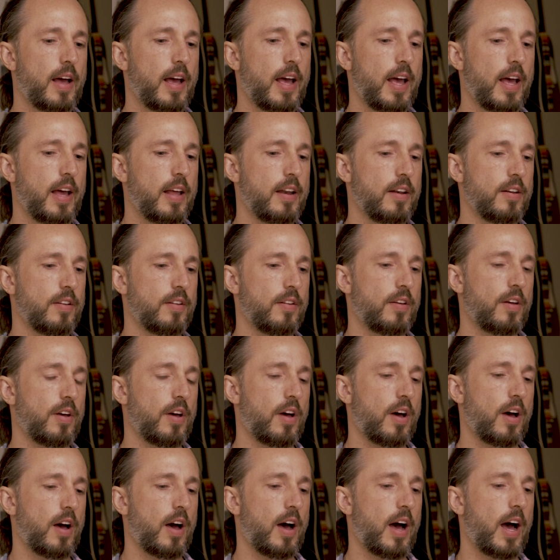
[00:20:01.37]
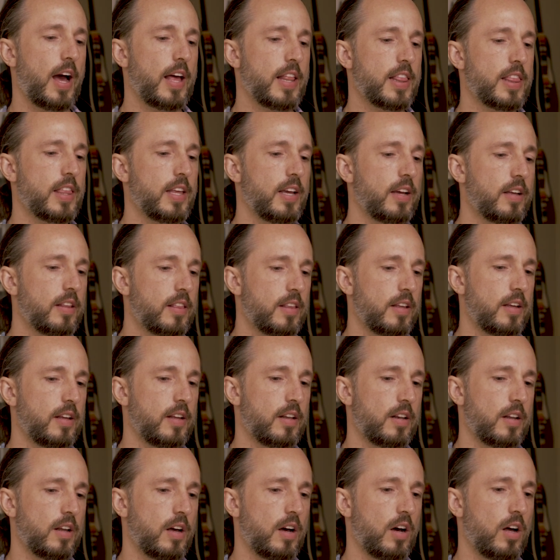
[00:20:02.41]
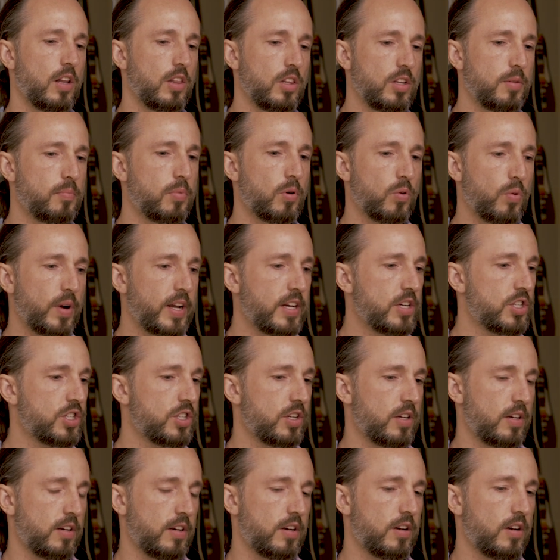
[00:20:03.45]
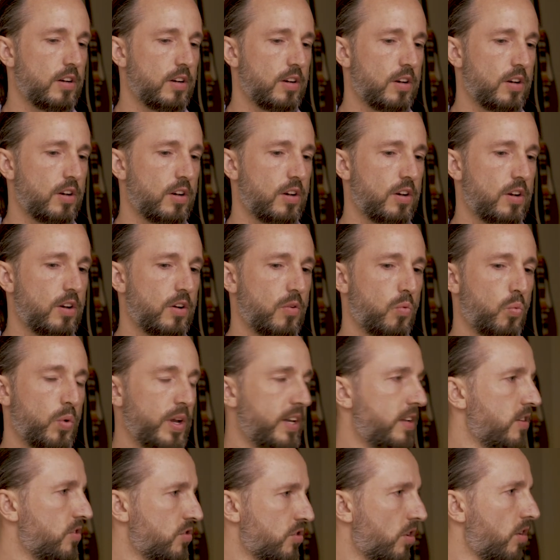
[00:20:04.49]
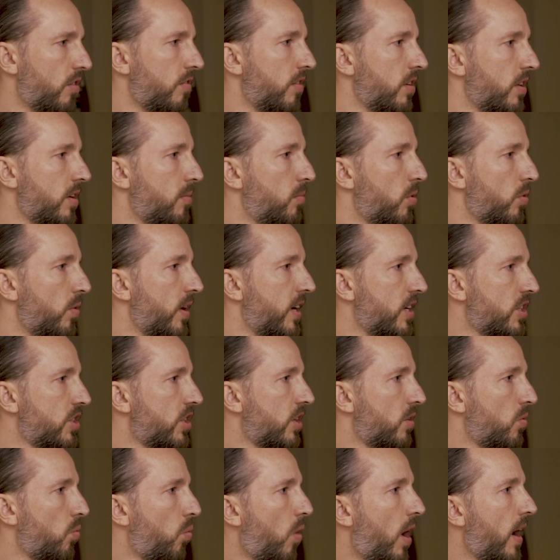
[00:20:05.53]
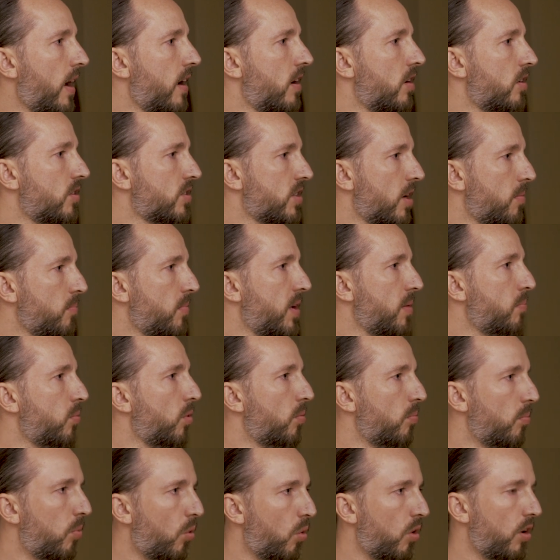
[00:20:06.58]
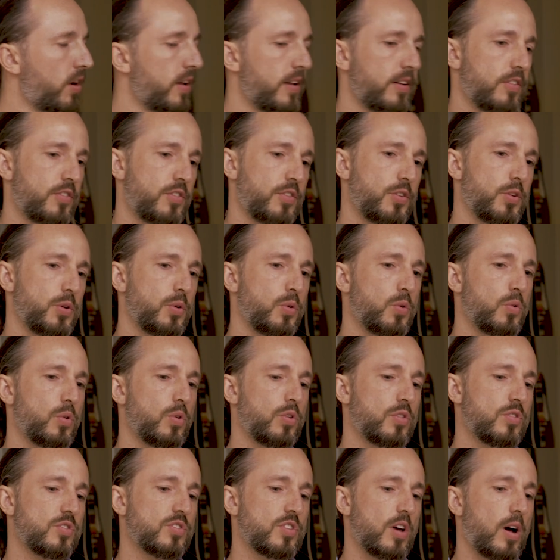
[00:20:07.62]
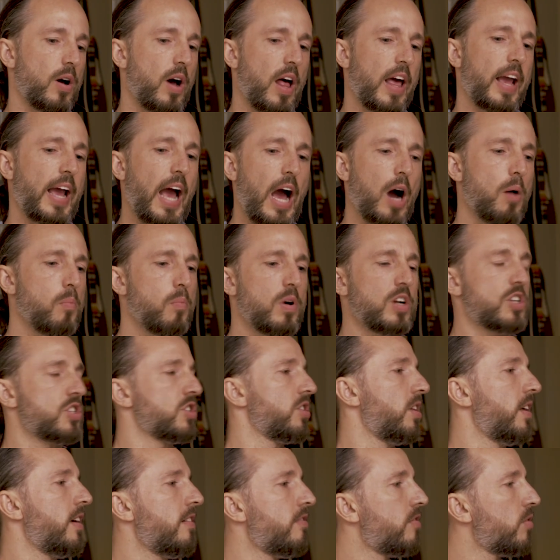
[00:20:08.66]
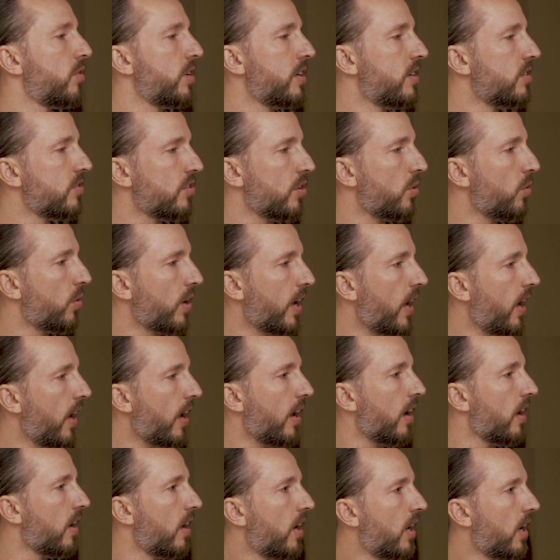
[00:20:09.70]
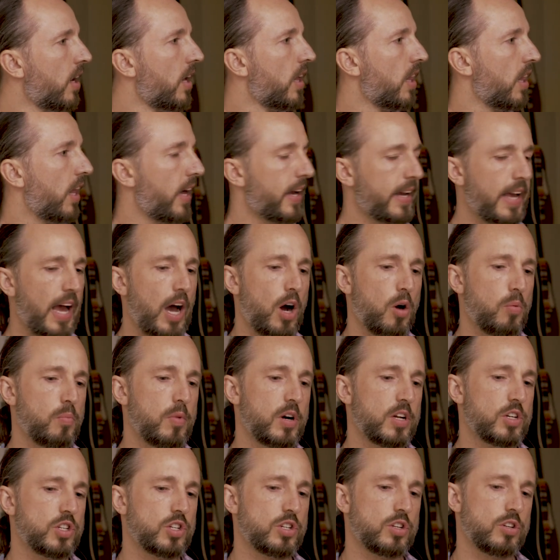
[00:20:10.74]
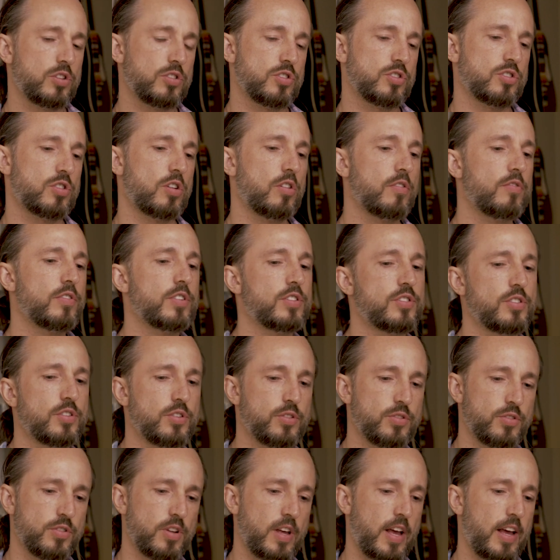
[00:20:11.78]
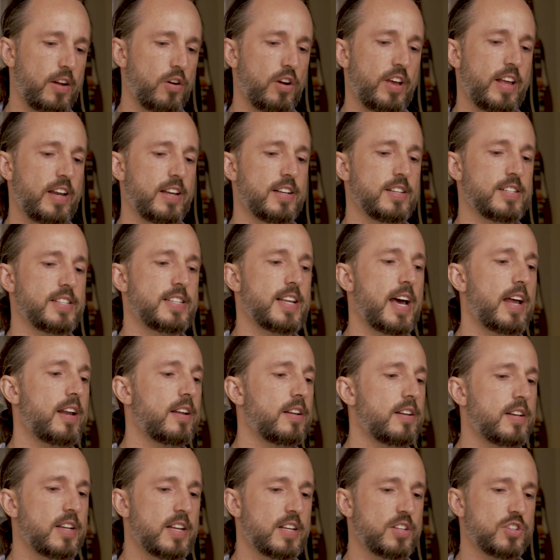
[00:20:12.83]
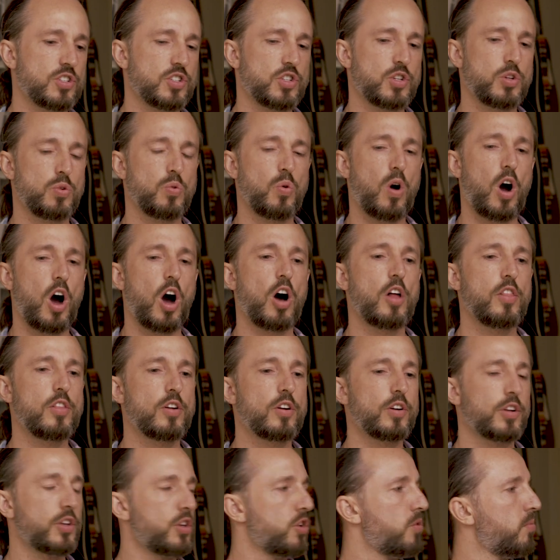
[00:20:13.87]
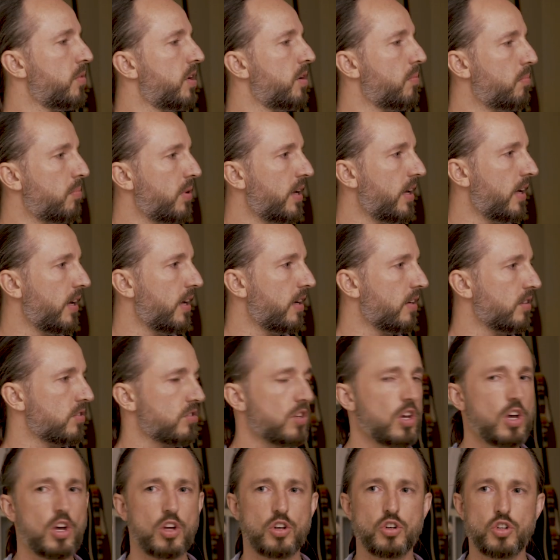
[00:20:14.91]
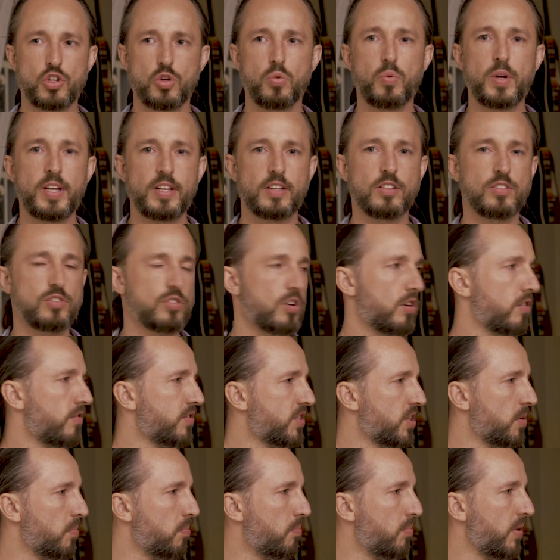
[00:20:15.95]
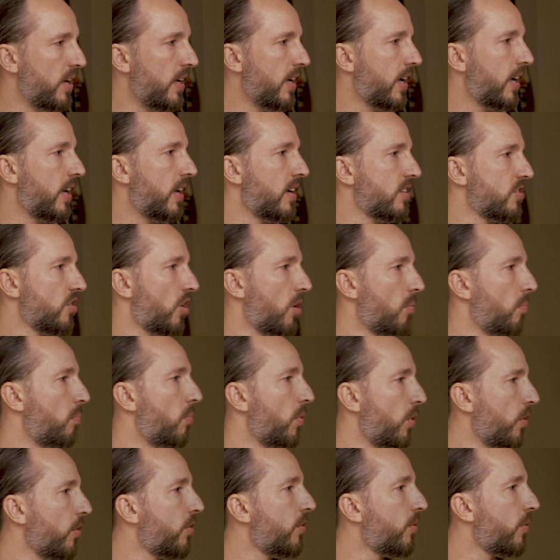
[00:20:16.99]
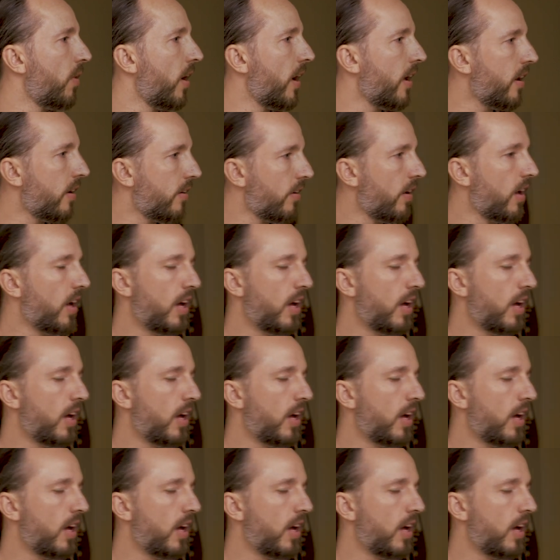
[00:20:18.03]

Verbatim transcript: and I think that a liberation, we deserve a liberation. Why are some people born into, some, like, how much slavery is okay? Like, how much servitude and, and indebtedness to other human beings do we deserve to be in as our birthright?